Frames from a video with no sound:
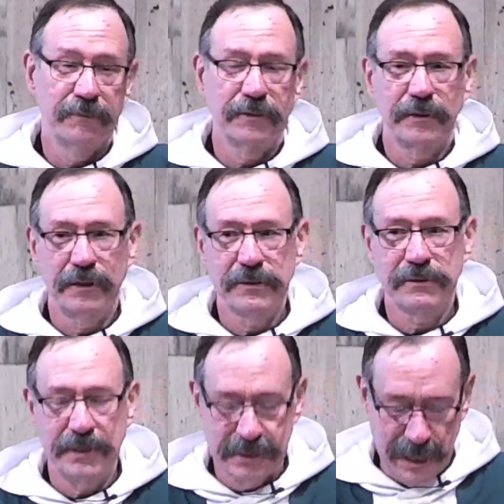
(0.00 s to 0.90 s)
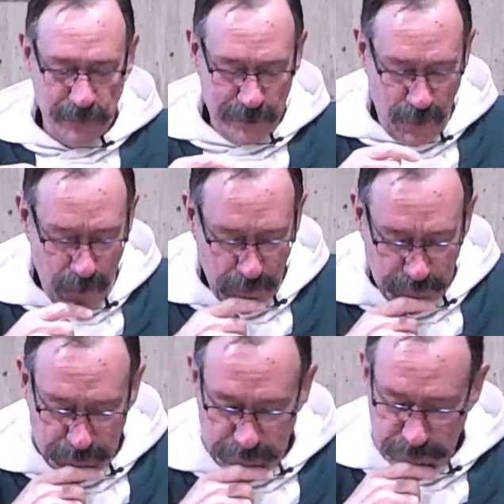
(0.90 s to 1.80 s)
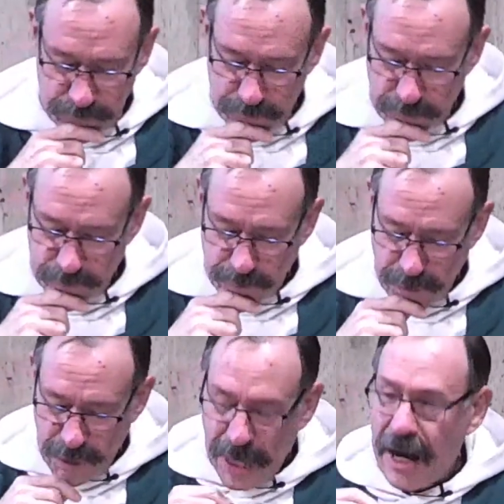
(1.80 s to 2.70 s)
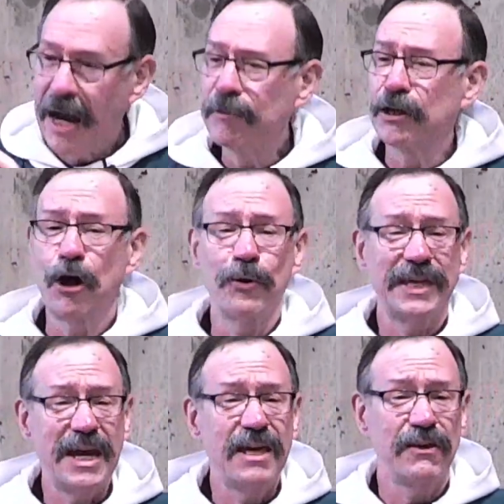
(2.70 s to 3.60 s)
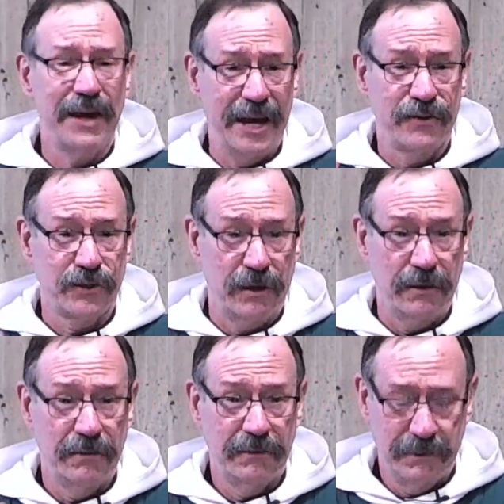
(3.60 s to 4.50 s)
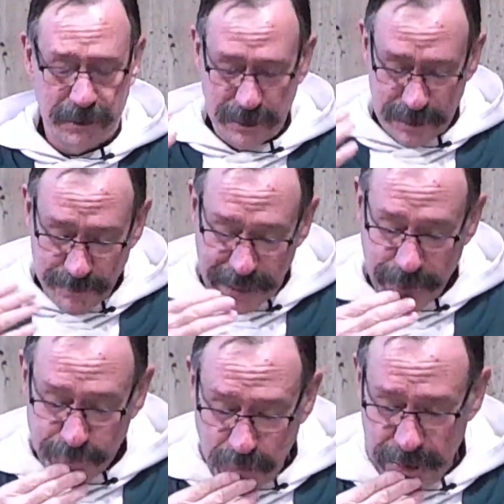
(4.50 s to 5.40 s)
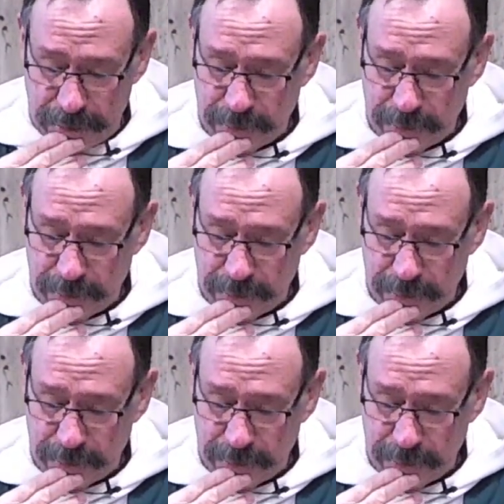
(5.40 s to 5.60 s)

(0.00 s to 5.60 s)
because that's how we roll. I'm going to go with either answer to make my point.